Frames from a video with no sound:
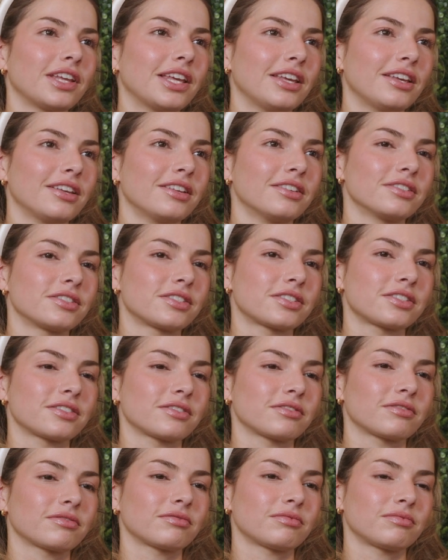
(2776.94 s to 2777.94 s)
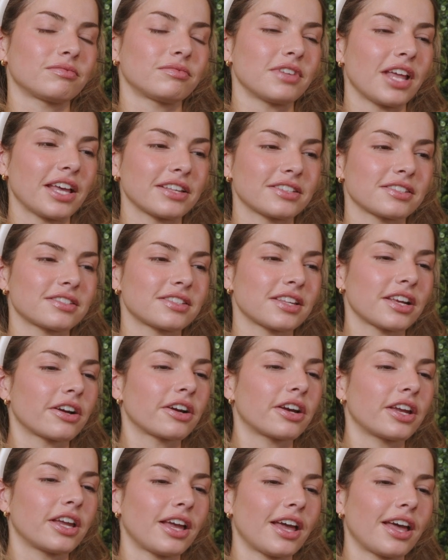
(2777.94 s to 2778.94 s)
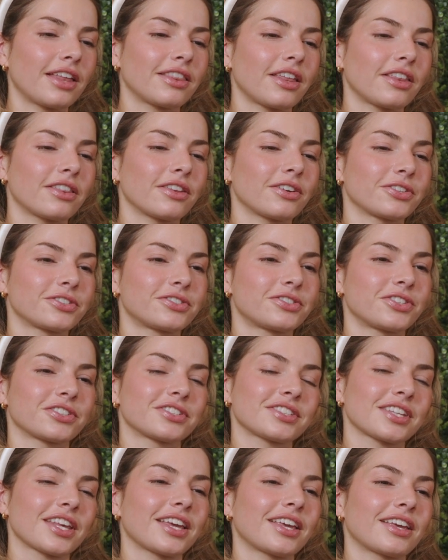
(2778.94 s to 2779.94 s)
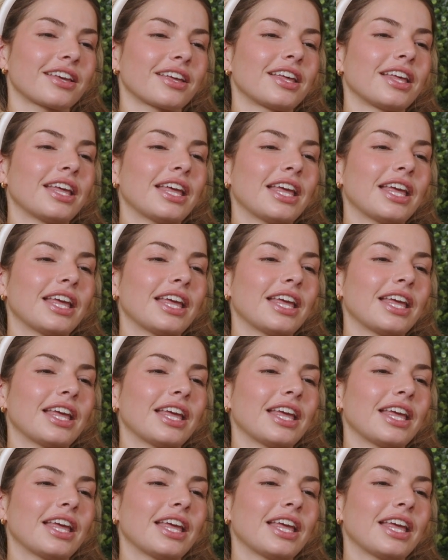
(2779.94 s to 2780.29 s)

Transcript: is necessary and then there's just like